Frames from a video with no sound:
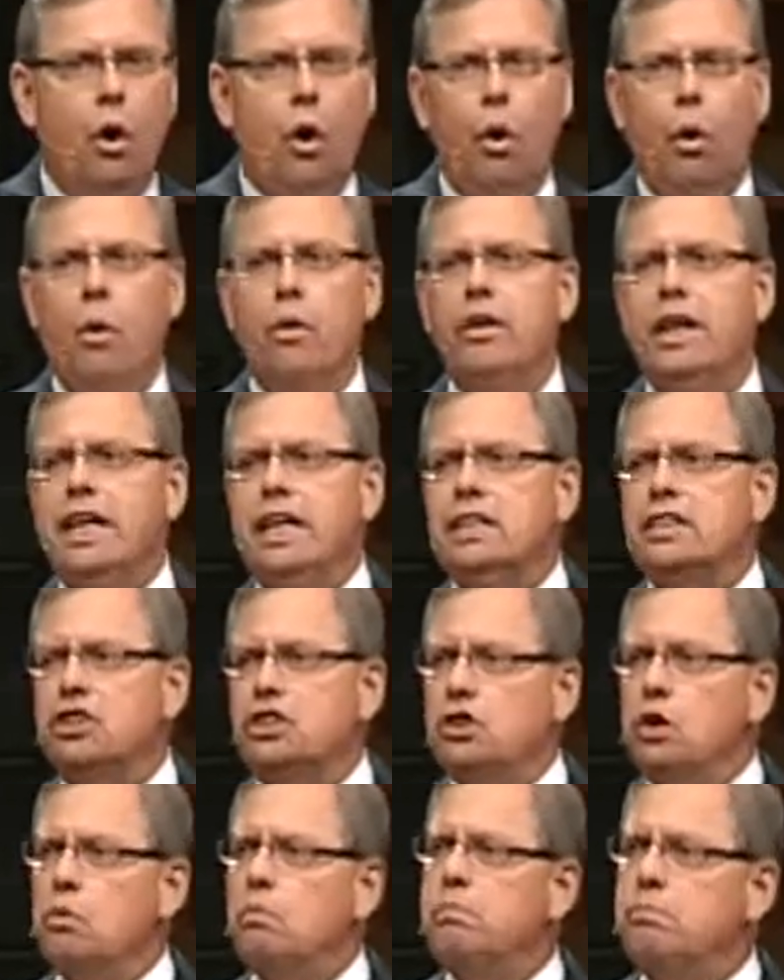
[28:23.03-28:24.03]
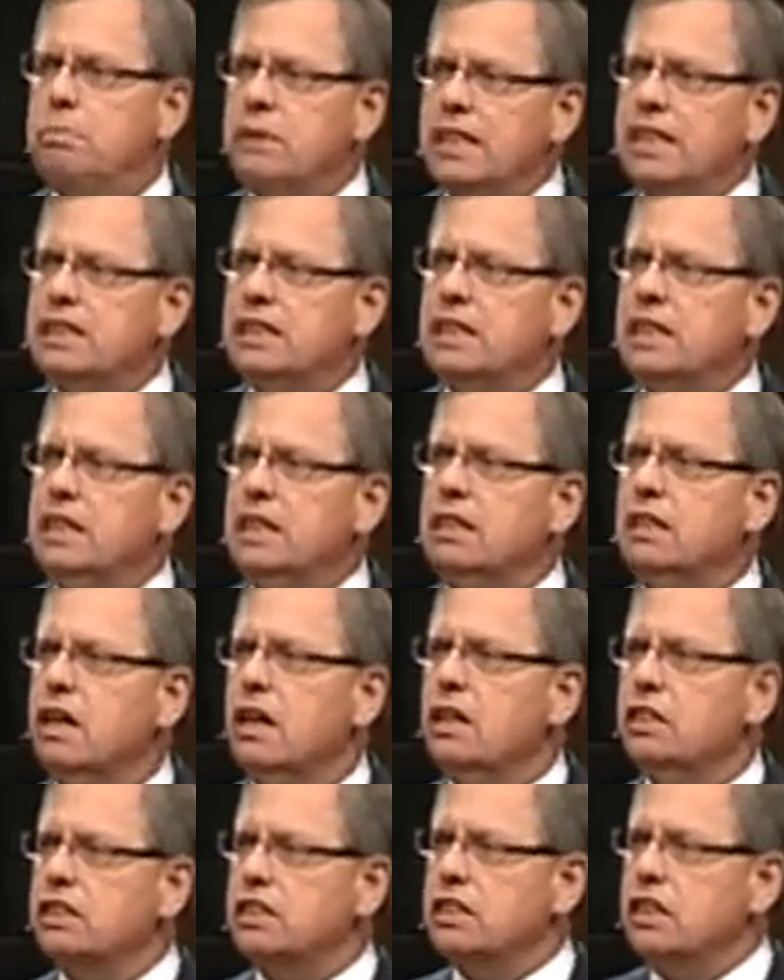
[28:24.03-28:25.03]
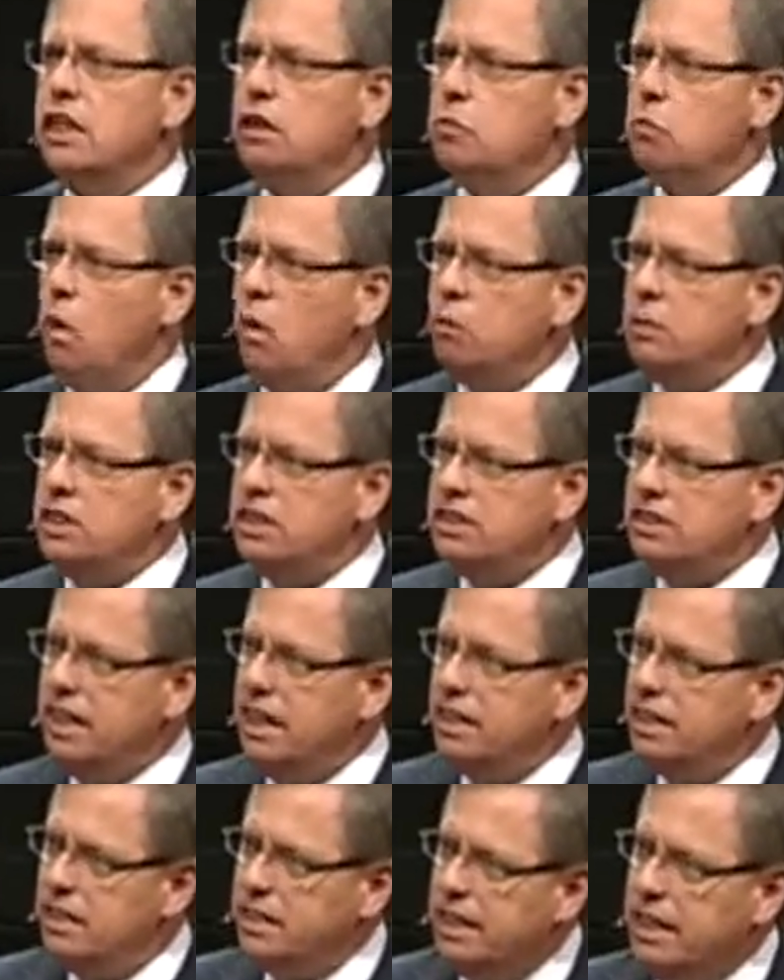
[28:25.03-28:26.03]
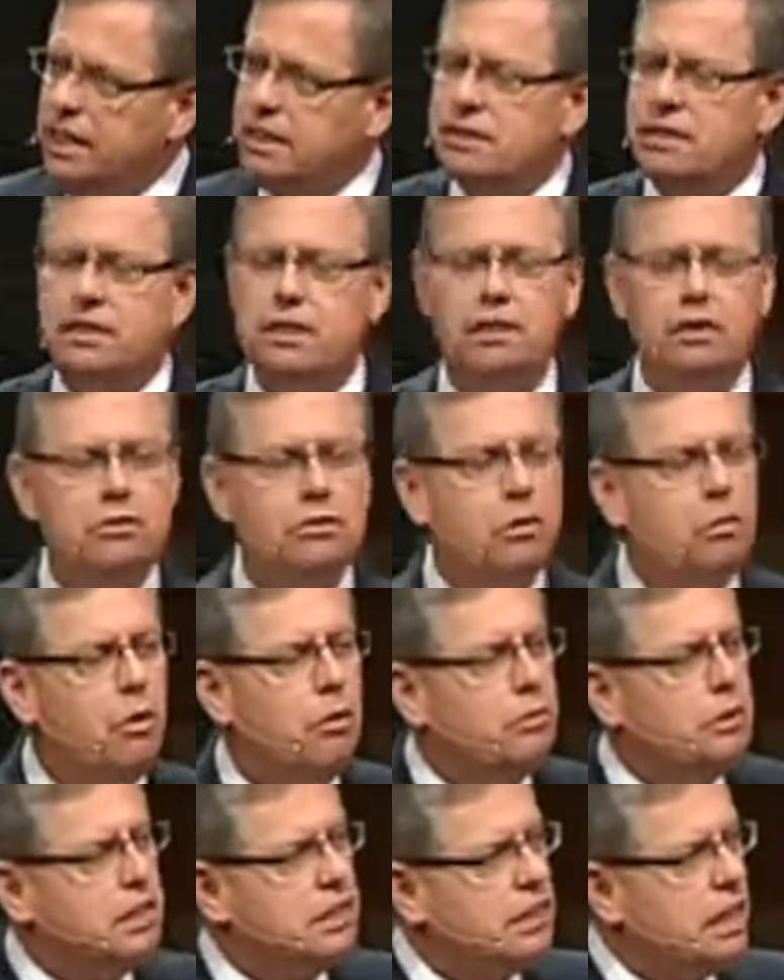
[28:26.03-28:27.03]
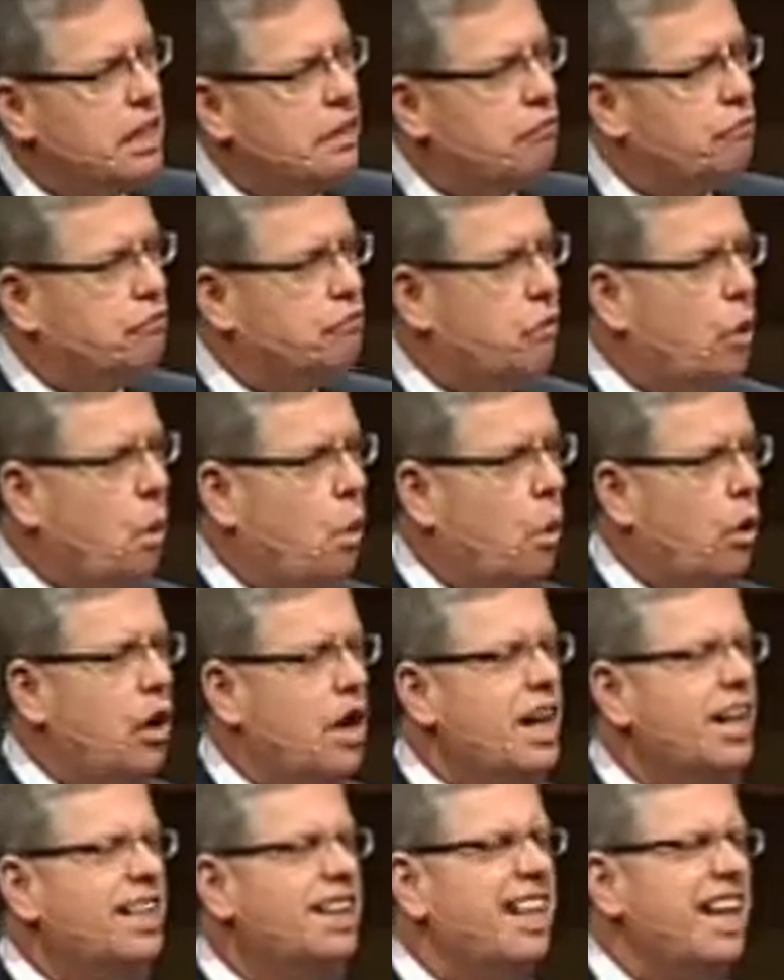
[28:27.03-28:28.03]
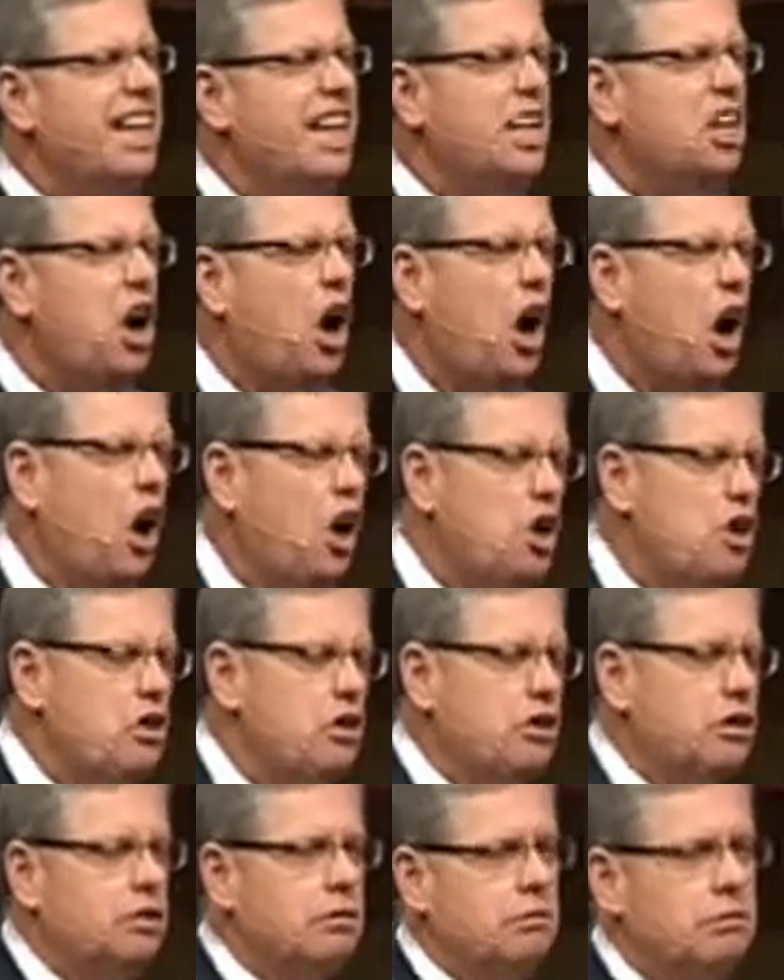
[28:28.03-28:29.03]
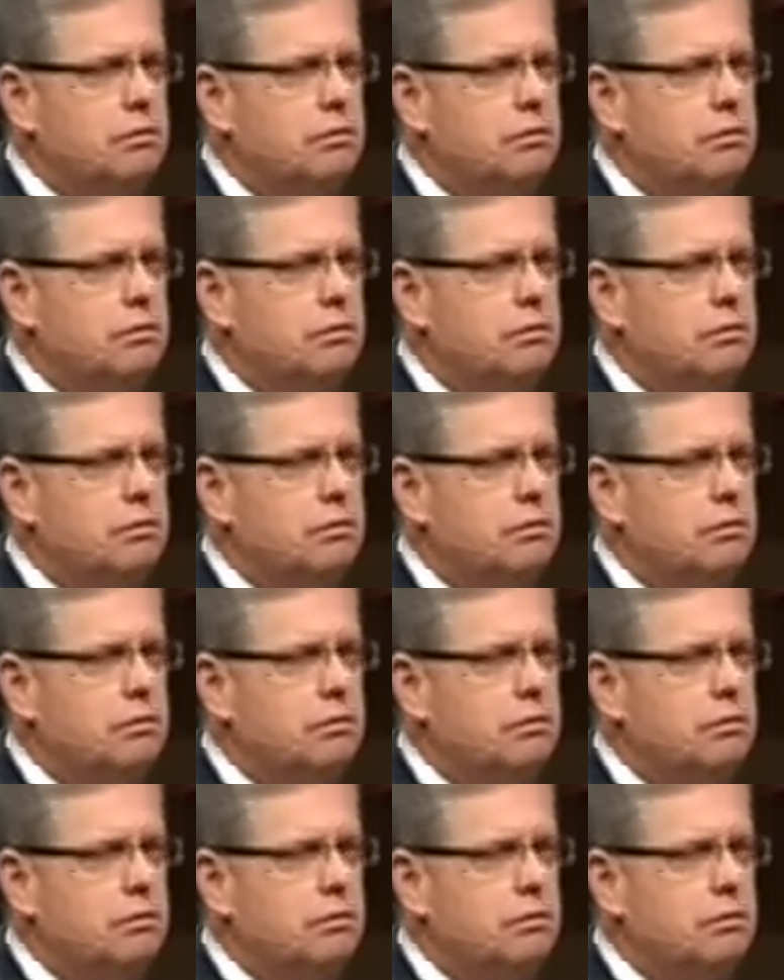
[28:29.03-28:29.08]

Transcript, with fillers: Or they get so busy seeing what we stand against, they don't know what we stand for. They get hurt.